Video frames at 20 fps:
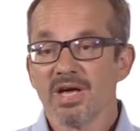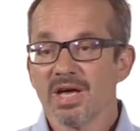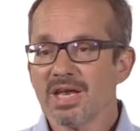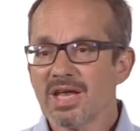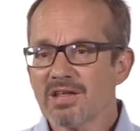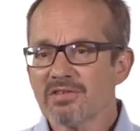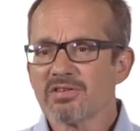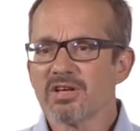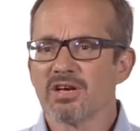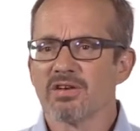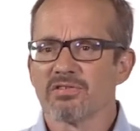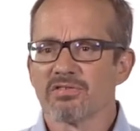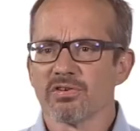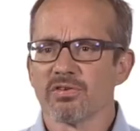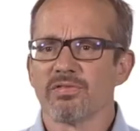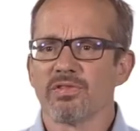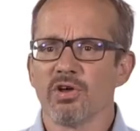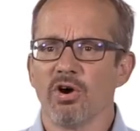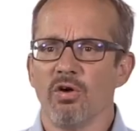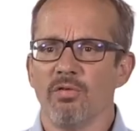And that's kind of
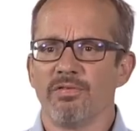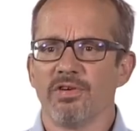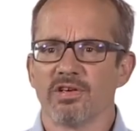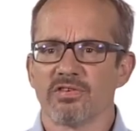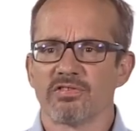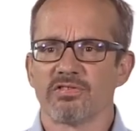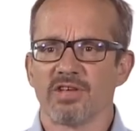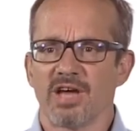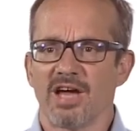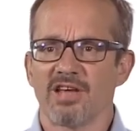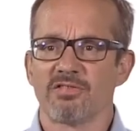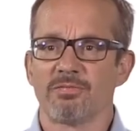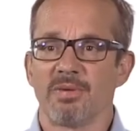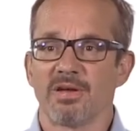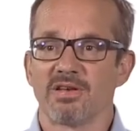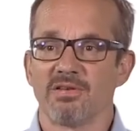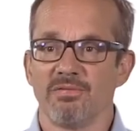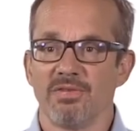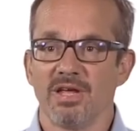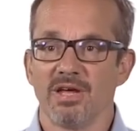sort of the obvious
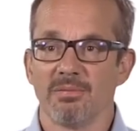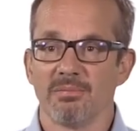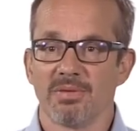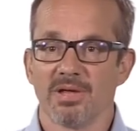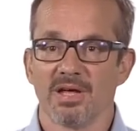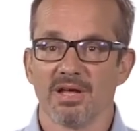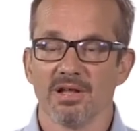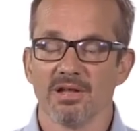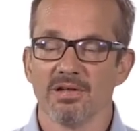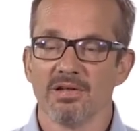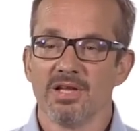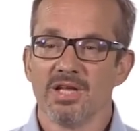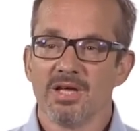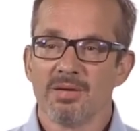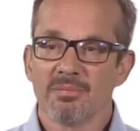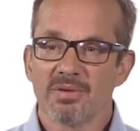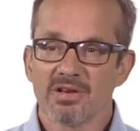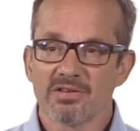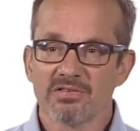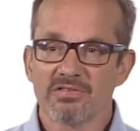aspect of E M B L.
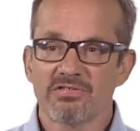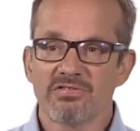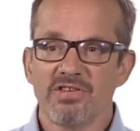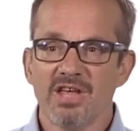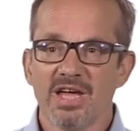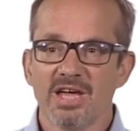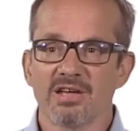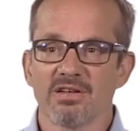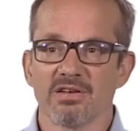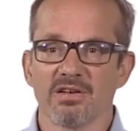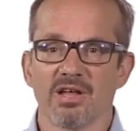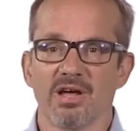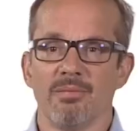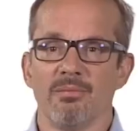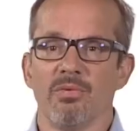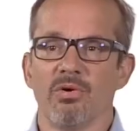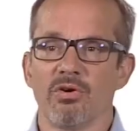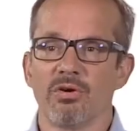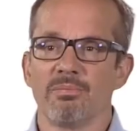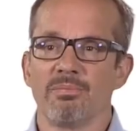But there's a second
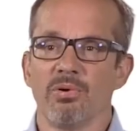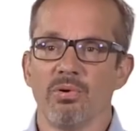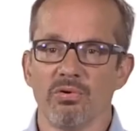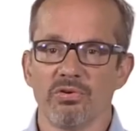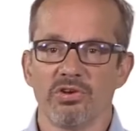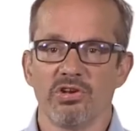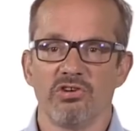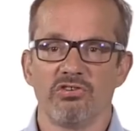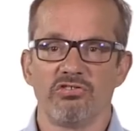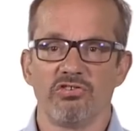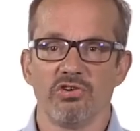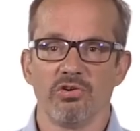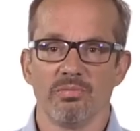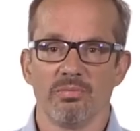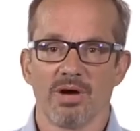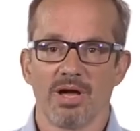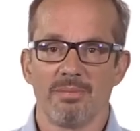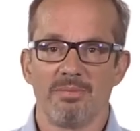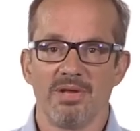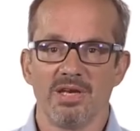and more important issue, in
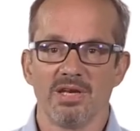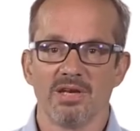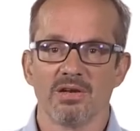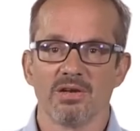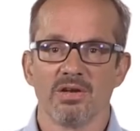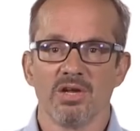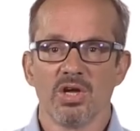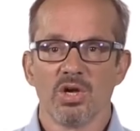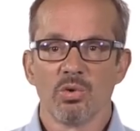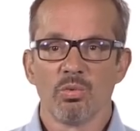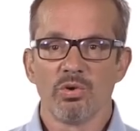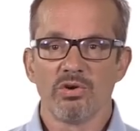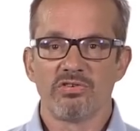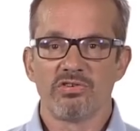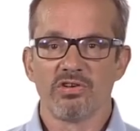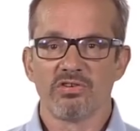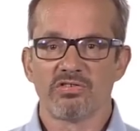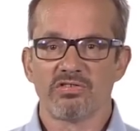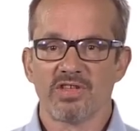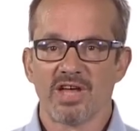my opinion,
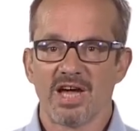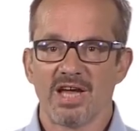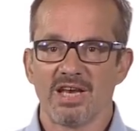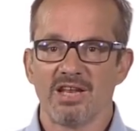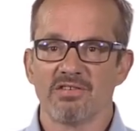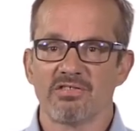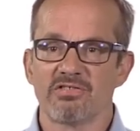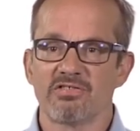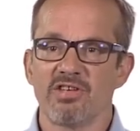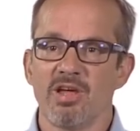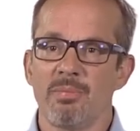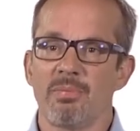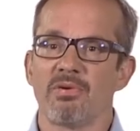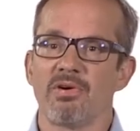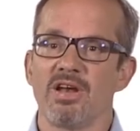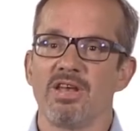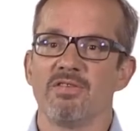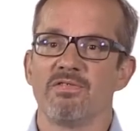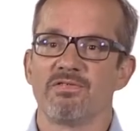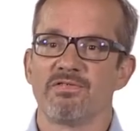which is that it
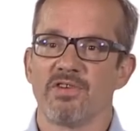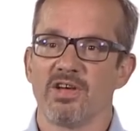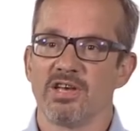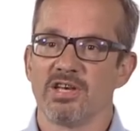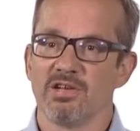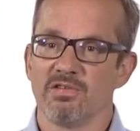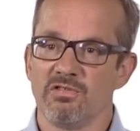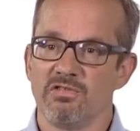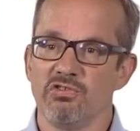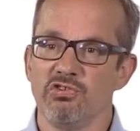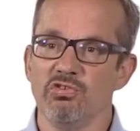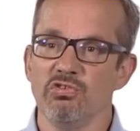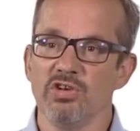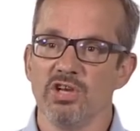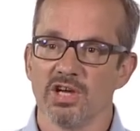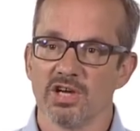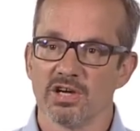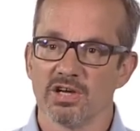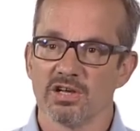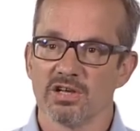separated funding of
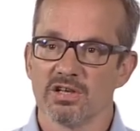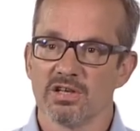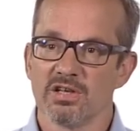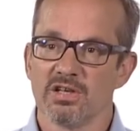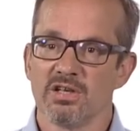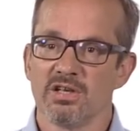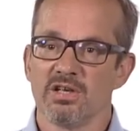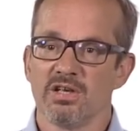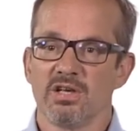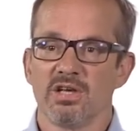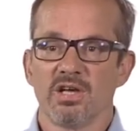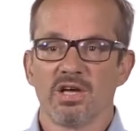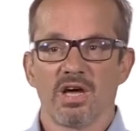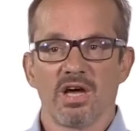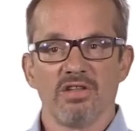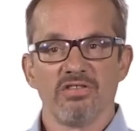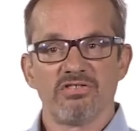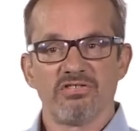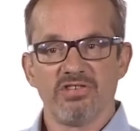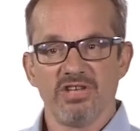junior
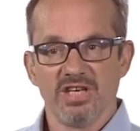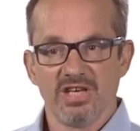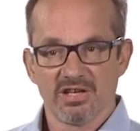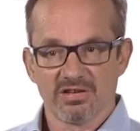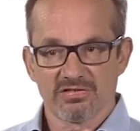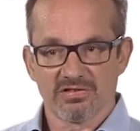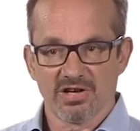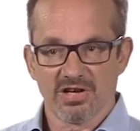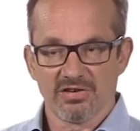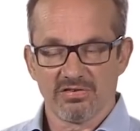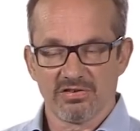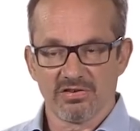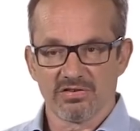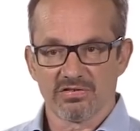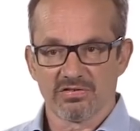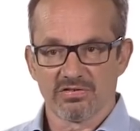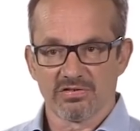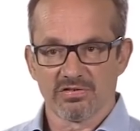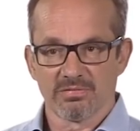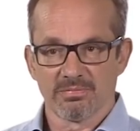and senior
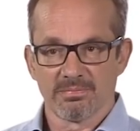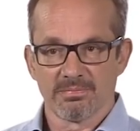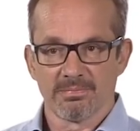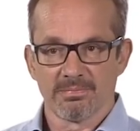scientists.